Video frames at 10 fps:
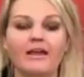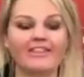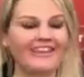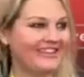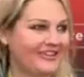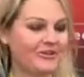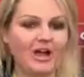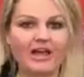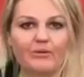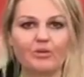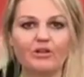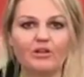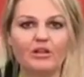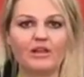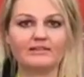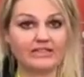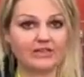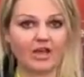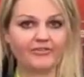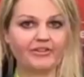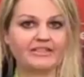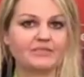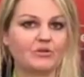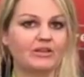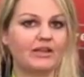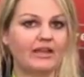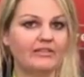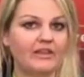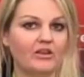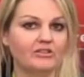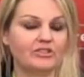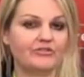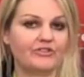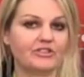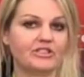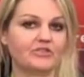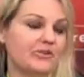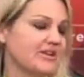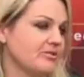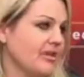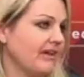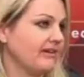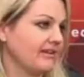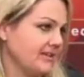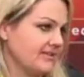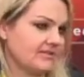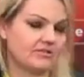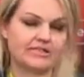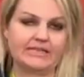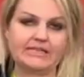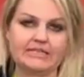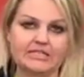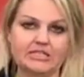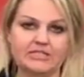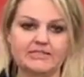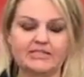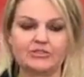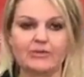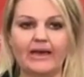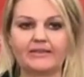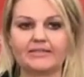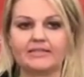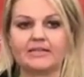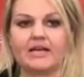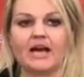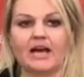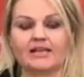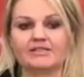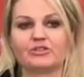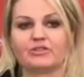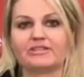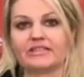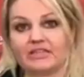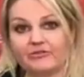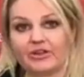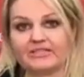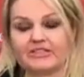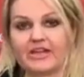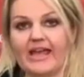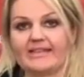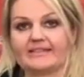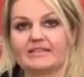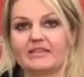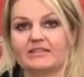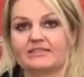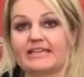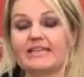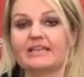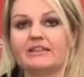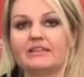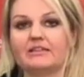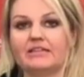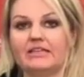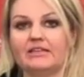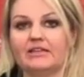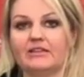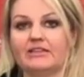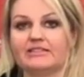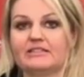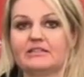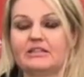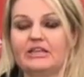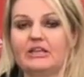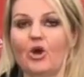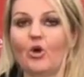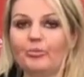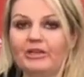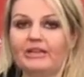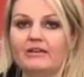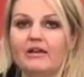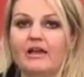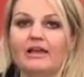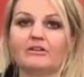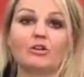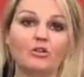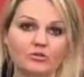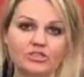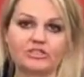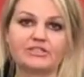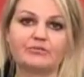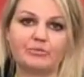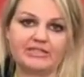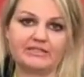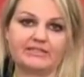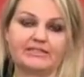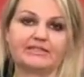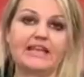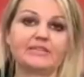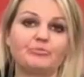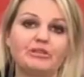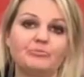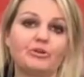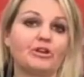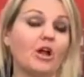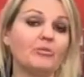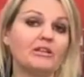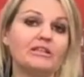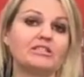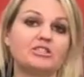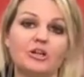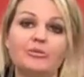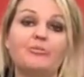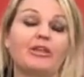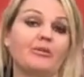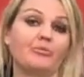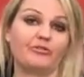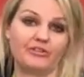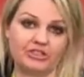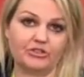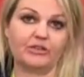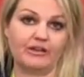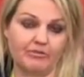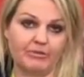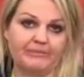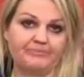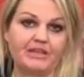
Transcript: Thank you. I will lead off on this one and then I'll defer to Director Maddie in case there's any additions to that. Uh, so the city of Red Deer has taken the lead. This the opening and closures of businesses has been predominantly determined by the provincial government.